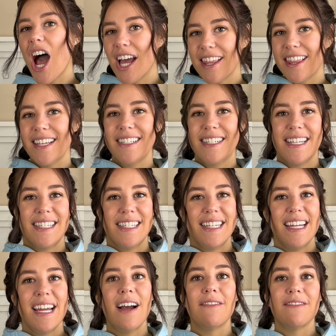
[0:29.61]

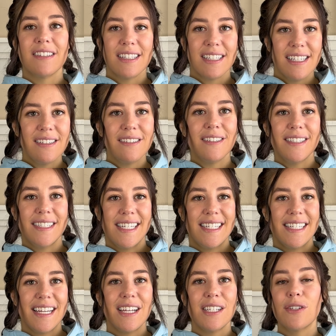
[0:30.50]
authenticity of legal
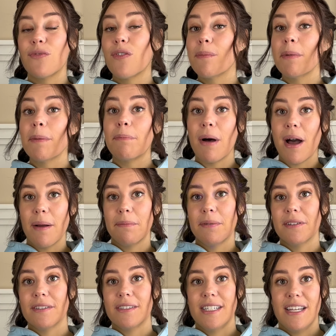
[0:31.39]
details from a
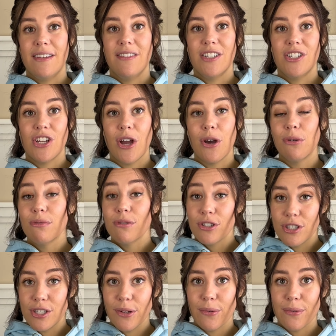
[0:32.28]
popular TV show,
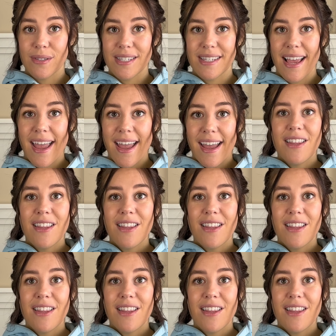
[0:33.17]
Suits.